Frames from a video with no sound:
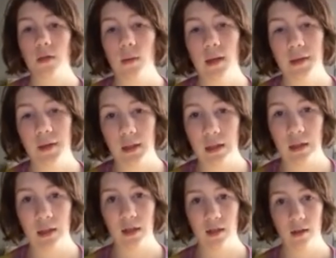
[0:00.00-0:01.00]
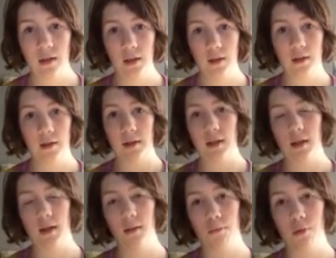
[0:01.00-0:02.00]
why I think it's an
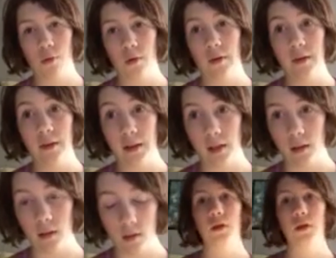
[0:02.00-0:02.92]
important scene.